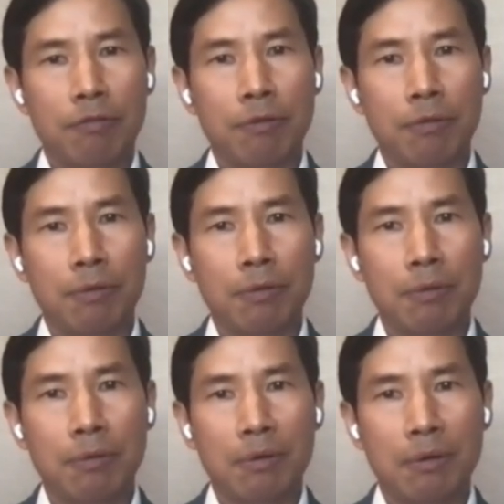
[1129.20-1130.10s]

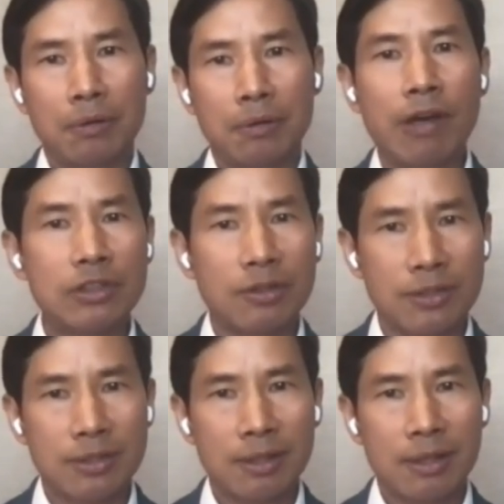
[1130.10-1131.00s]
for
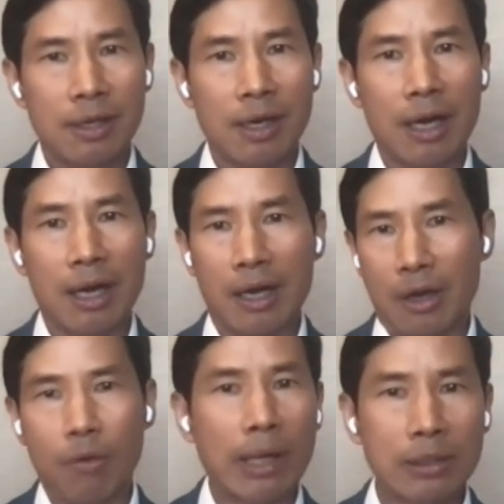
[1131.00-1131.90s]
investors
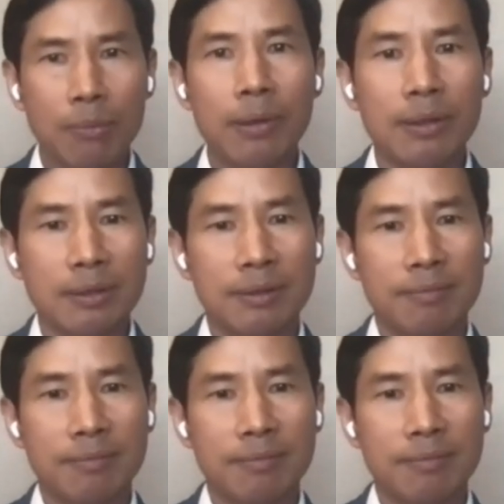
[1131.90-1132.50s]
around the world.